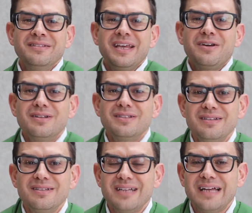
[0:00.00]
They can't
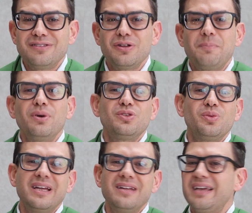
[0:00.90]
understand, to the point
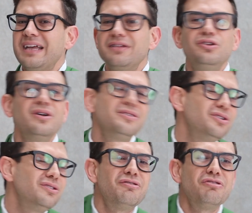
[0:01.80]
where they're thinking,
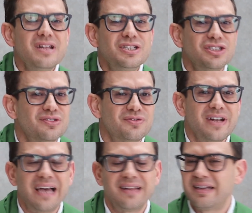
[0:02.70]
you're a religious
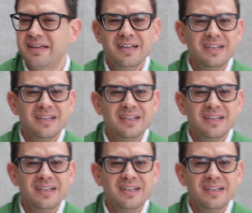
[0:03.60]
fanatic.